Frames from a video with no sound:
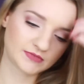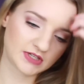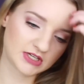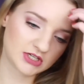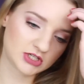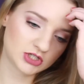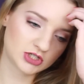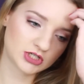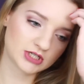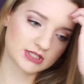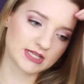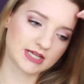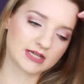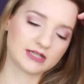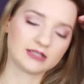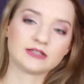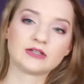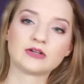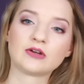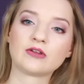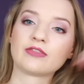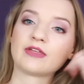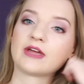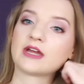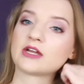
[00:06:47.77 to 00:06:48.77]
this is just like a
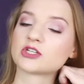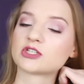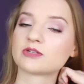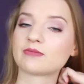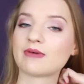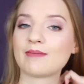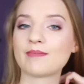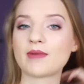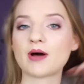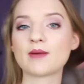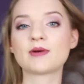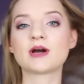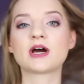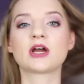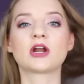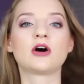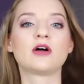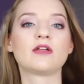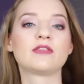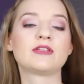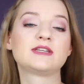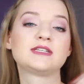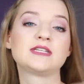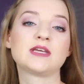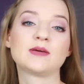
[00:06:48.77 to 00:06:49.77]
little thing. So my mom got
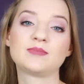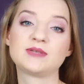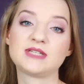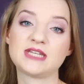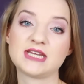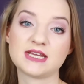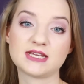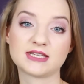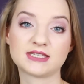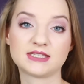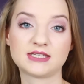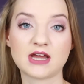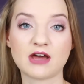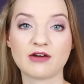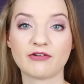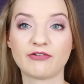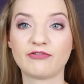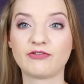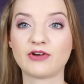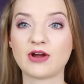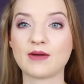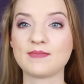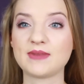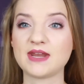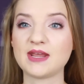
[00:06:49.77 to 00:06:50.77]
all the Diptyque stuff
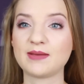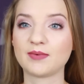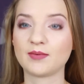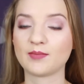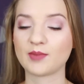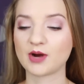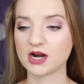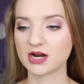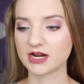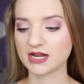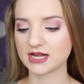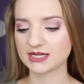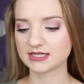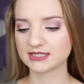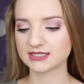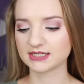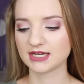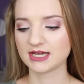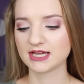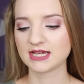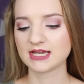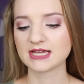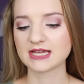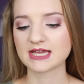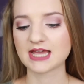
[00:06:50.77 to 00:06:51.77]
from Neiman Marcus
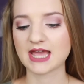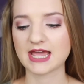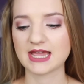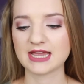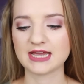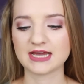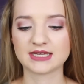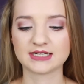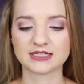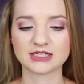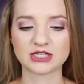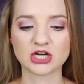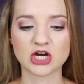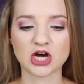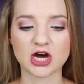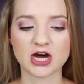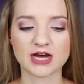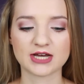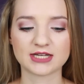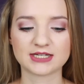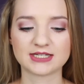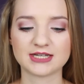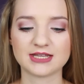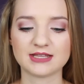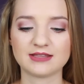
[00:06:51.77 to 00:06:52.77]
and
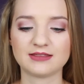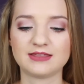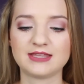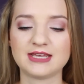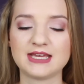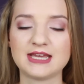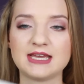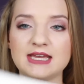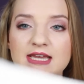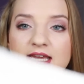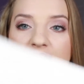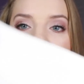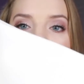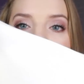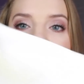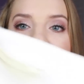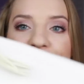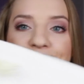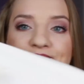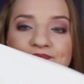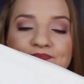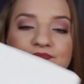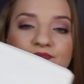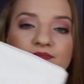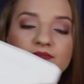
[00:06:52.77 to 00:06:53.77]
got the
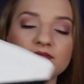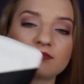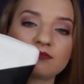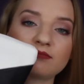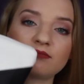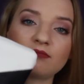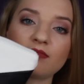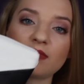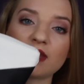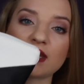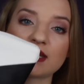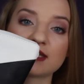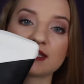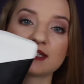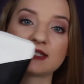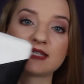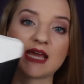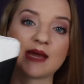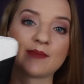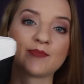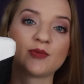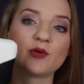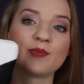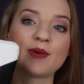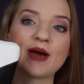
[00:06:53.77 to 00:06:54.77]

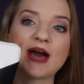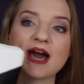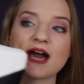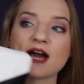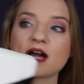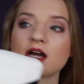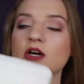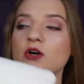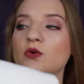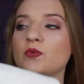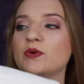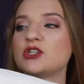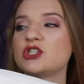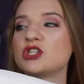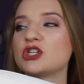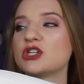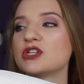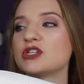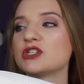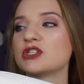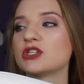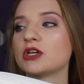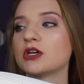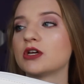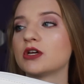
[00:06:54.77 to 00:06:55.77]
sample bag, which
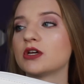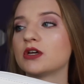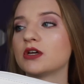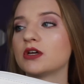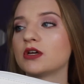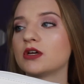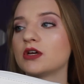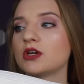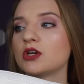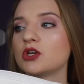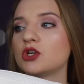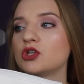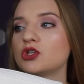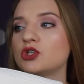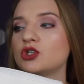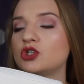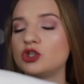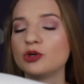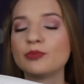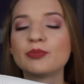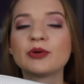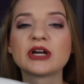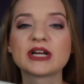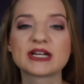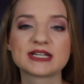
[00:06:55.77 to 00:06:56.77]
is
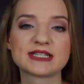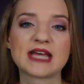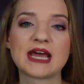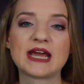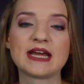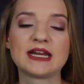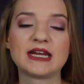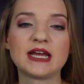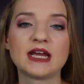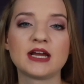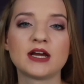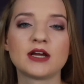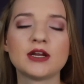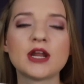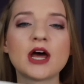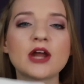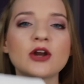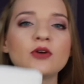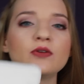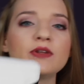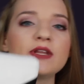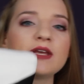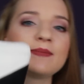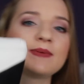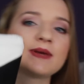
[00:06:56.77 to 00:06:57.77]
super exciting. Not
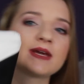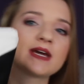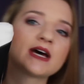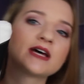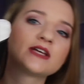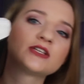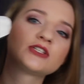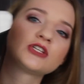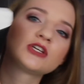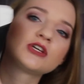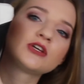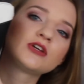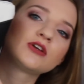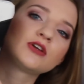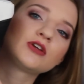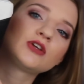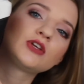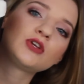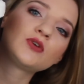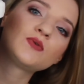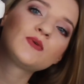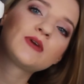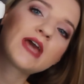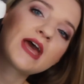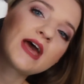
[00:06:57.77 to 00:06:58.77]
only because
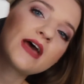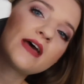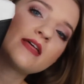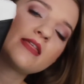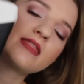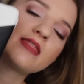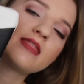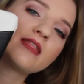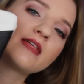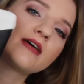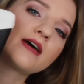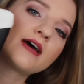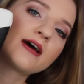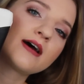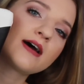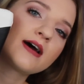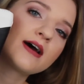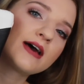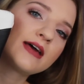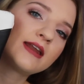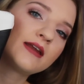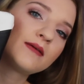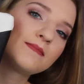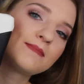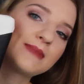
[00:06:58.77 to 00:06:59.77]
you get
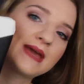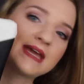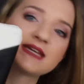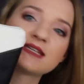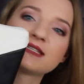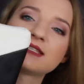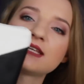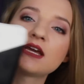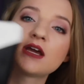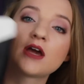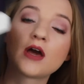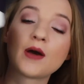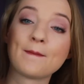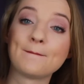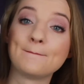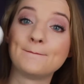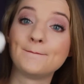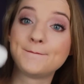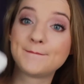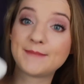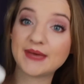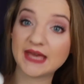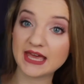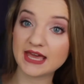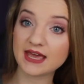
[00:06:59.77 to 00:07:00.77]
an amazing
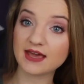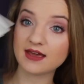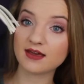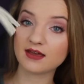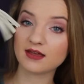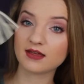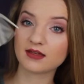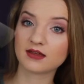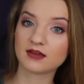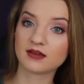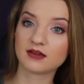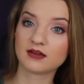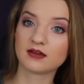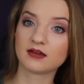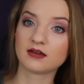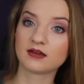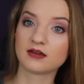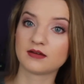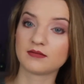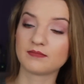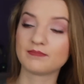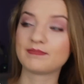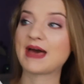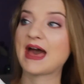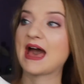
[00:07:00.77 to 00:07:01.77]
big
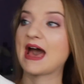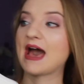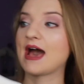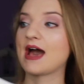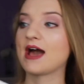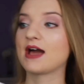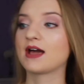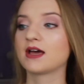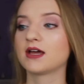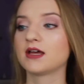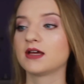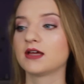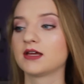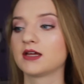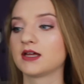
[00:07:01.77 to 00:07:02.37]
bag,